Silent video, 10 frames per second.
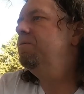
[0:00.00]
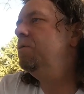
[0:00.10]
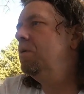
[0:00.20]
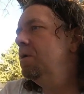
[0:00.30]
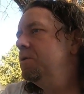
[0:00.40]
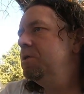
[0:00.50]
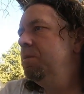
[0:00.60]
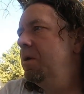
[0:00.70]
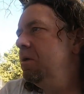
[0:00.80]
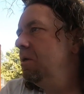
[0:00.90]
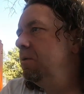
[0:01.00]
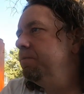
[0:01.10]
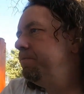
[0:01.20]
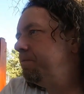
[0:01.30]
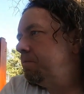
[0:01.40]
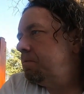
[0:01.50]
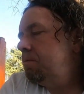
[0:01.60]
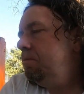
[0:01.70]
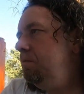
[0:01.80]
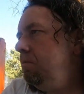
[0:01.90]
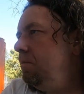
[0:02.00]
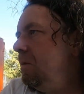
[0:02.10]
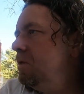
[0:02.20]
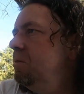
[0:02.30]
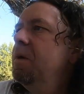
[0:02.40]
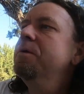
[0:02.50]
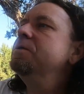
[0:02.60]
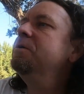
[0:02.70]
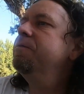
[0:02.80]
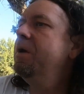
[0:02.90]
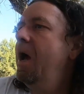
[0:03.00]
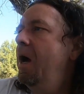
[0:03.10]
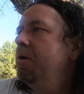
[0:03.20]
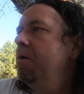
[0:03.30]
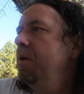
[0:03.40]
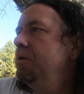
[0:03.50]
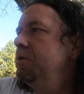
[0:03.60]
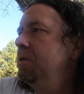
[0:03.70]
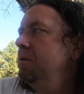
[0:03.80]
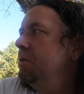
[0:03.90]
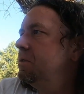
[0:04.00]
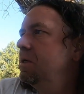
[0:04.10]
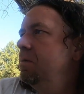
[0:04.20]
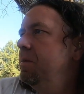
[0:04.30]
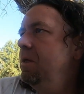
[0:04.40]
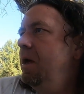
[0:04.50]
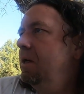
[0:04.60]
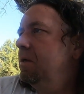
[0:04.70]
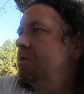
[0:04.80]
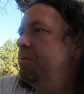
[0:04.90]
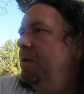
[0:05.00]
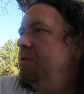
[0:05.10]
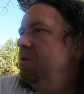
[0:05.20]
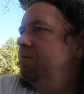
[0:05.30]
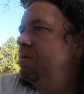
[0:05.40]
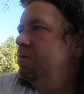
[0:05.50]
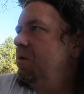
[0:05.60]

have to order some other some other different agro engine that's going to be like expensive to